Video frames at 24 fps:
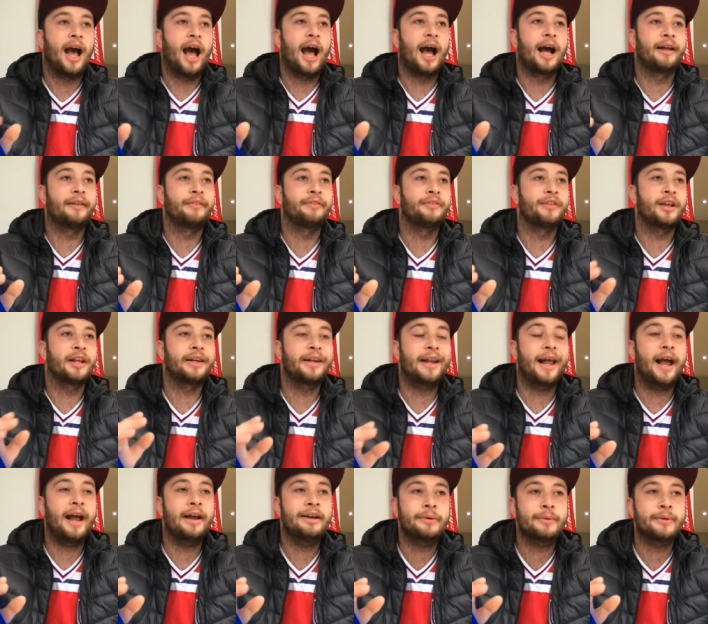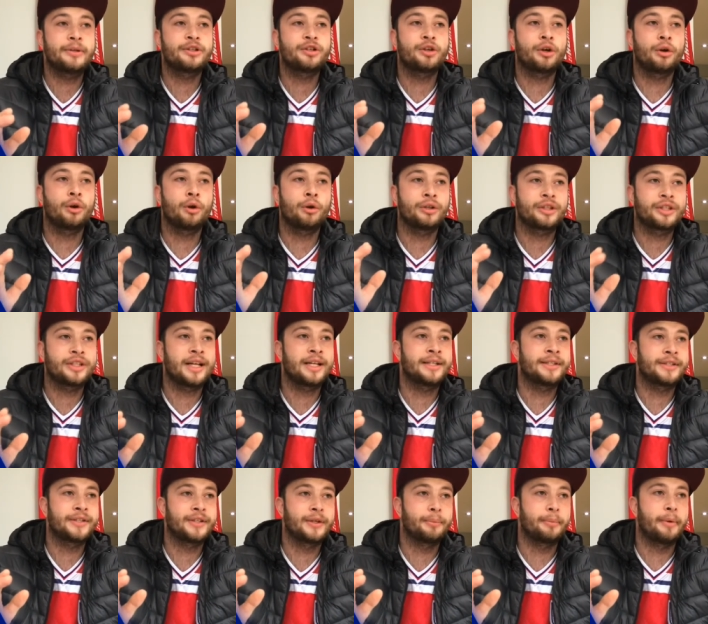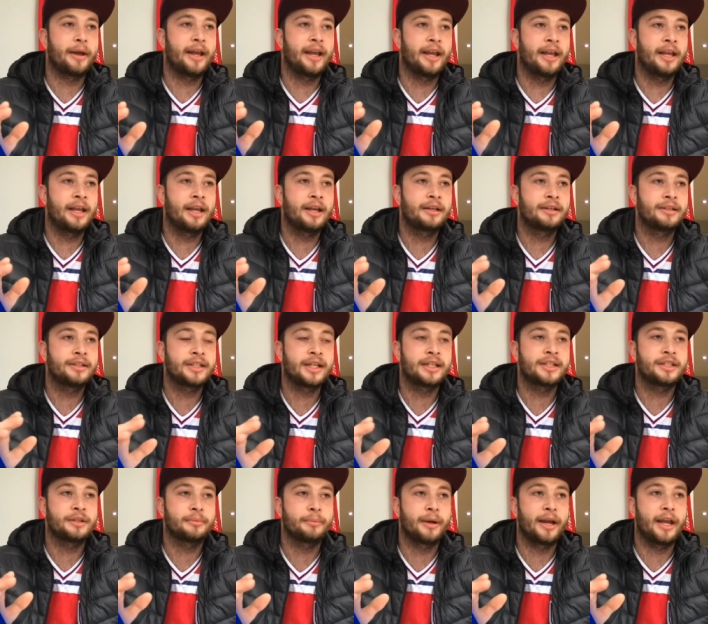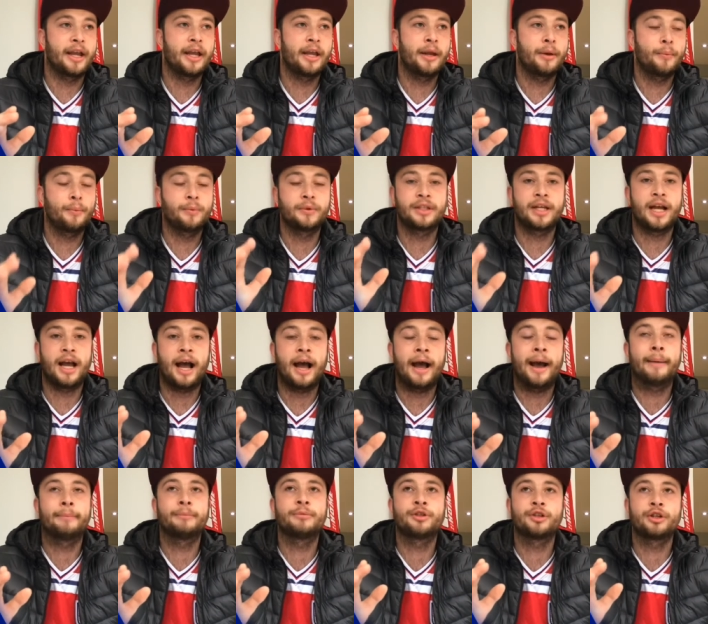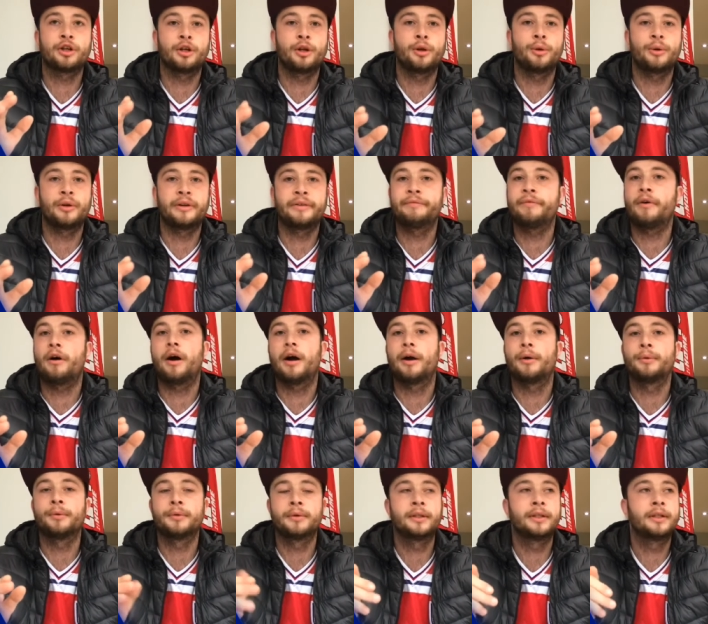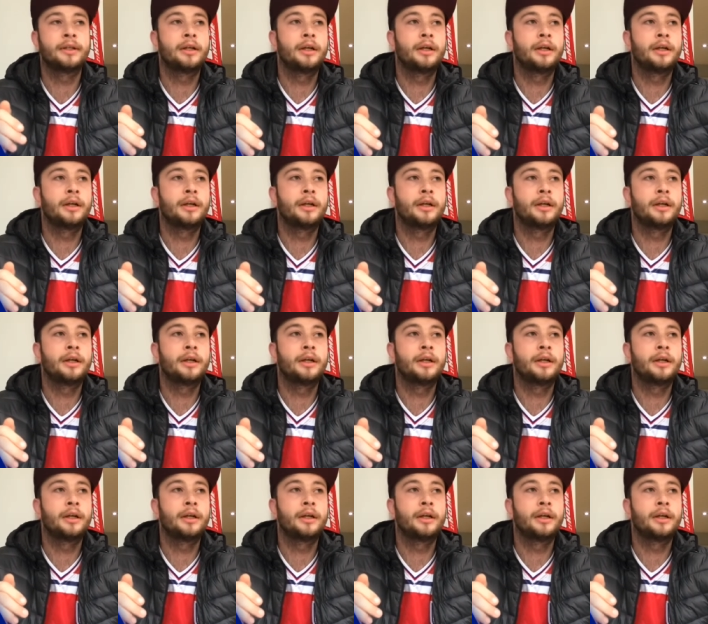And the language that got said to me was absolutely vile.